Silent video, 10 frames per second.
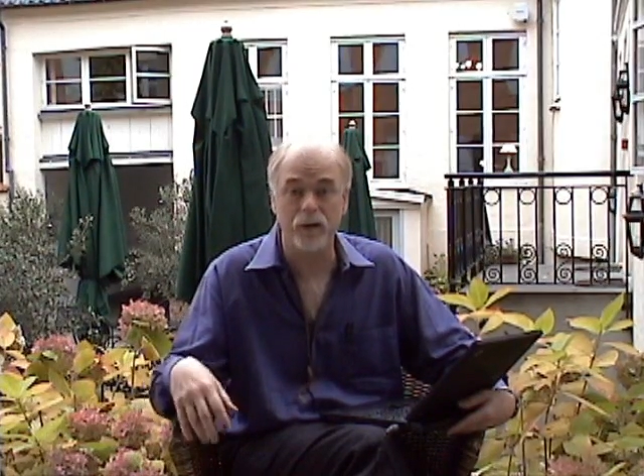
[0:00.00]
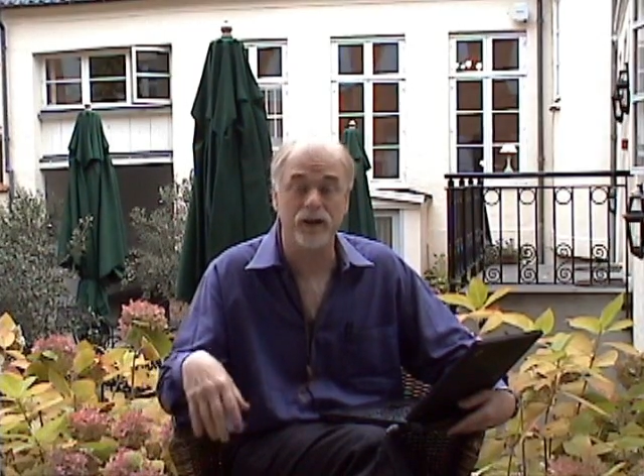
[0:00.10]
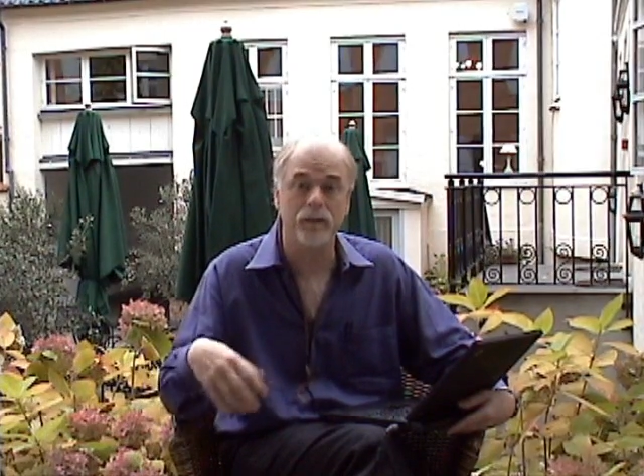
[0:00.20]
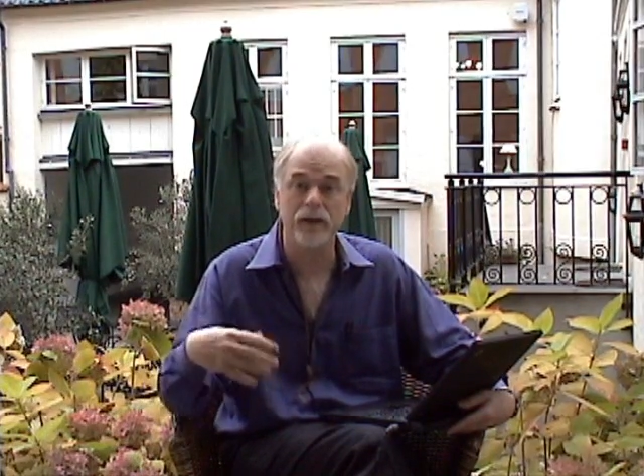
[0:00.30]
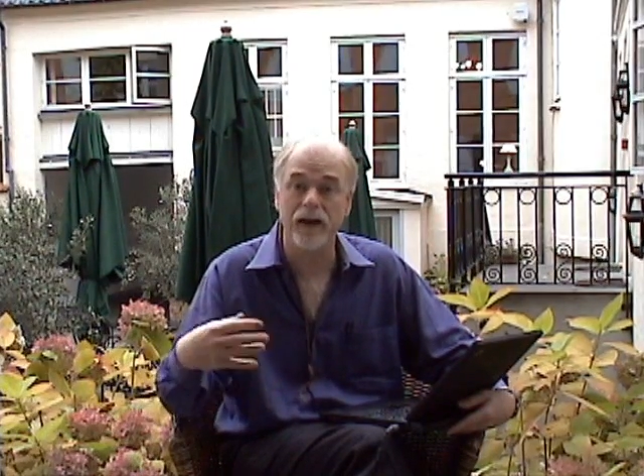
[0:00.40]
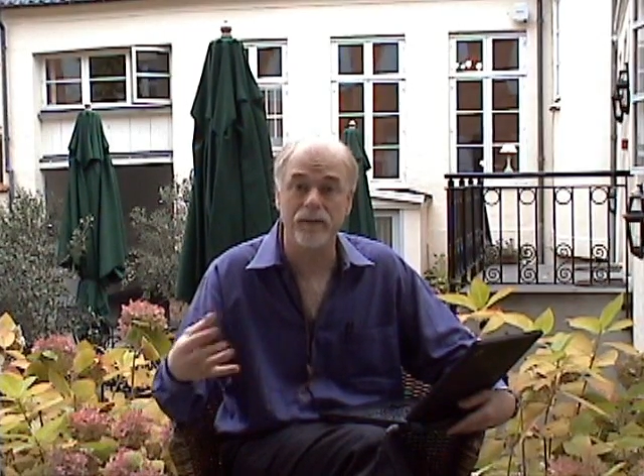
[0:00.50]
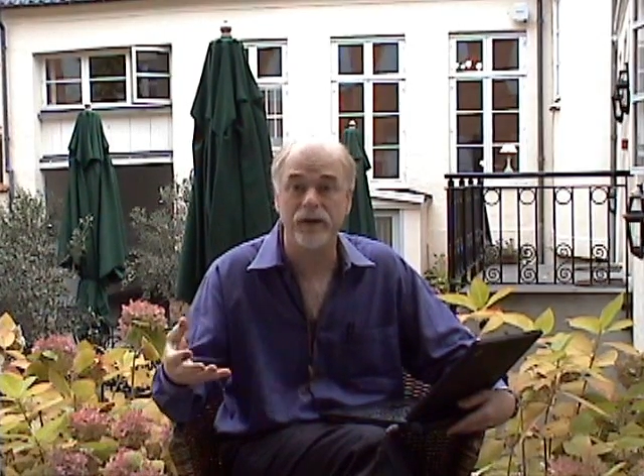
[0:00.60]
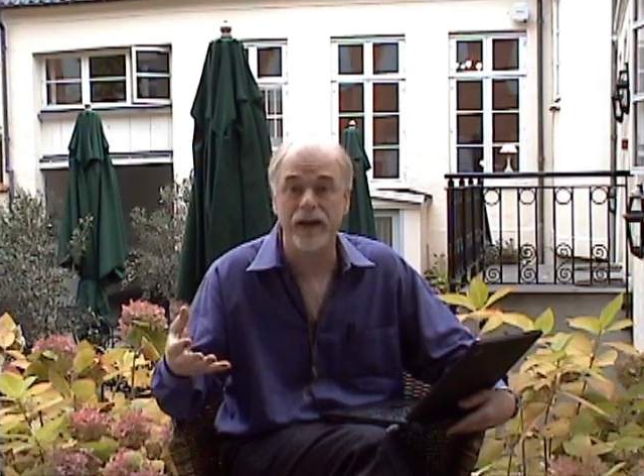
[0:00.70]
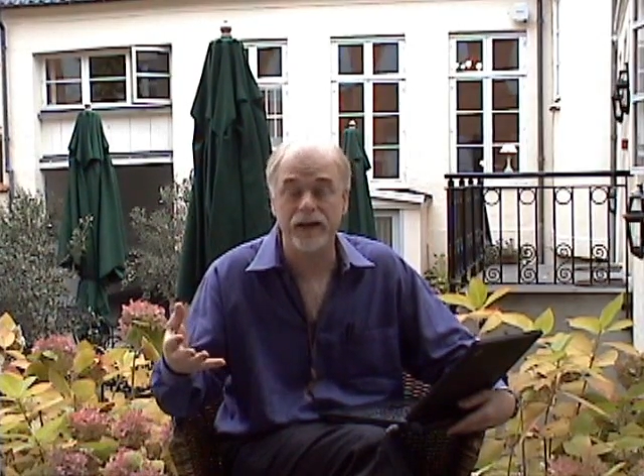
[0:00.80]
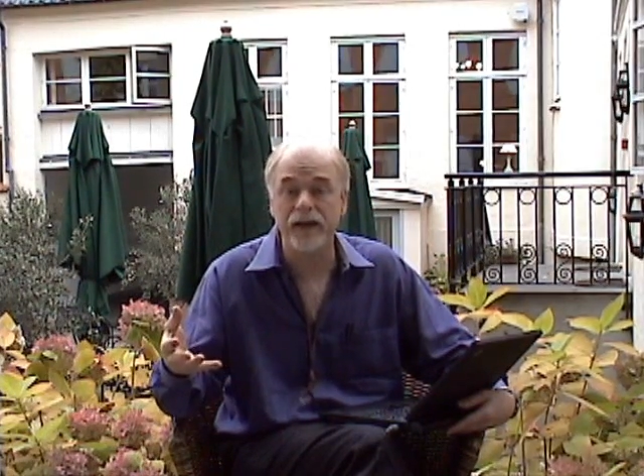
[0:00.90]
we can apply them
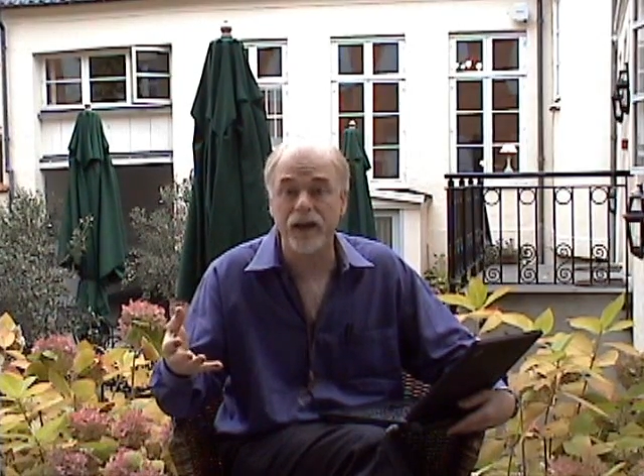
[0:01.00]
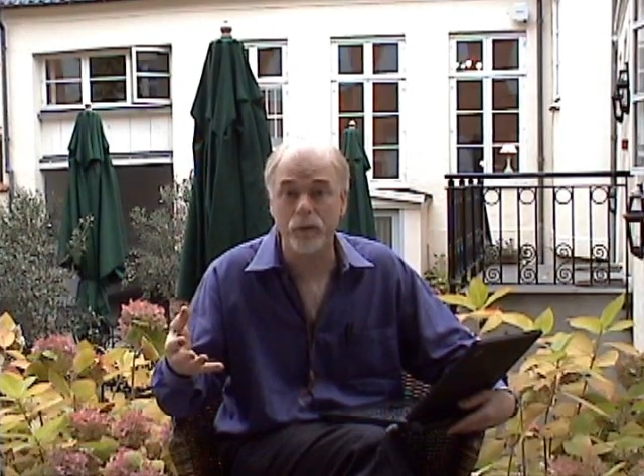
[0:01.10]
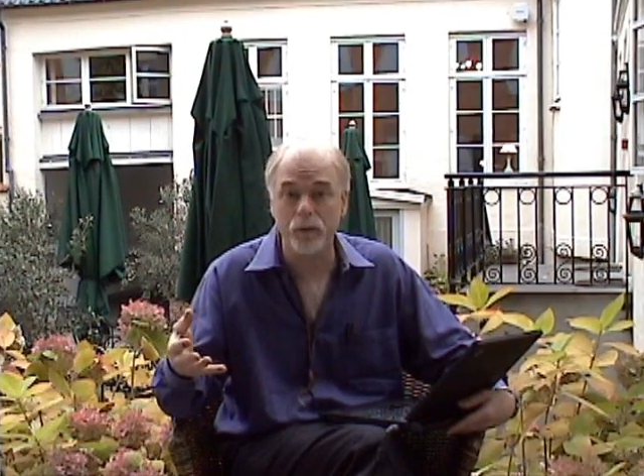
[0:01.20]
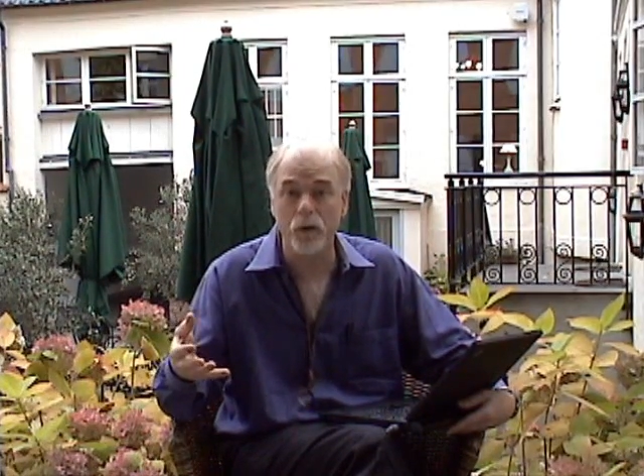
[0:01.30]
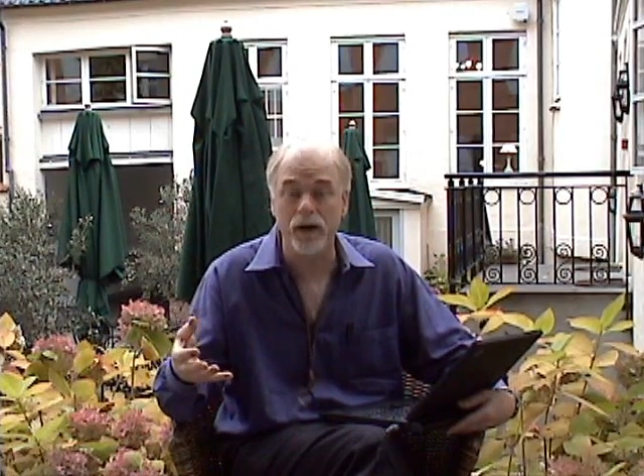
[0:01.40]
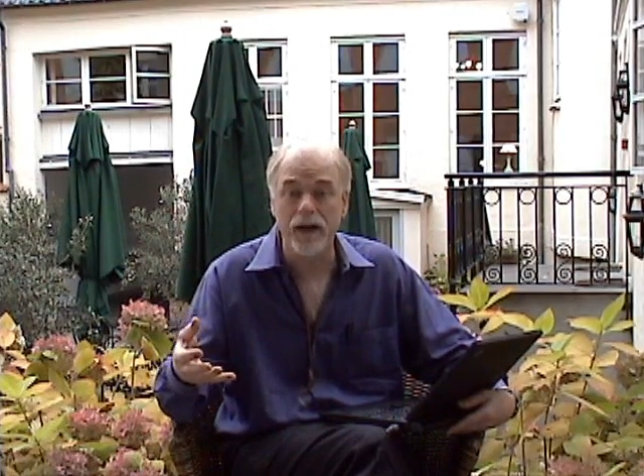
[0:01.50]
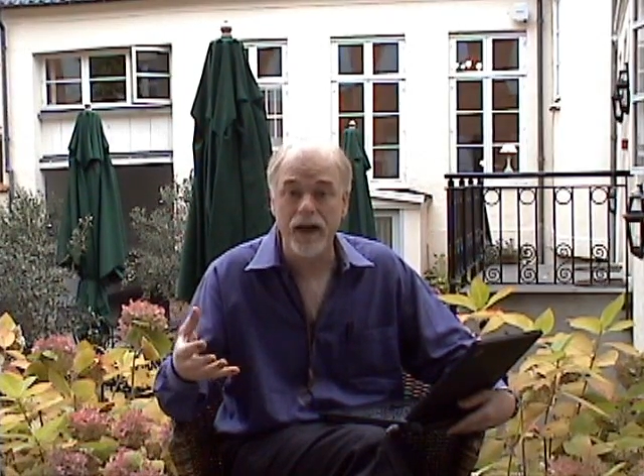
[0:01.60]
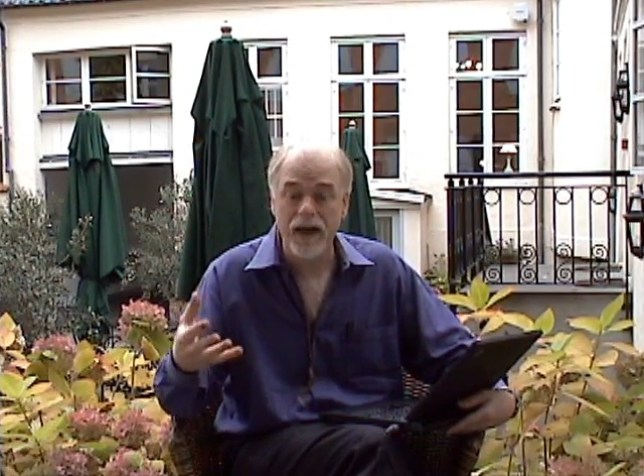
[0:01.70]
to any tag we want.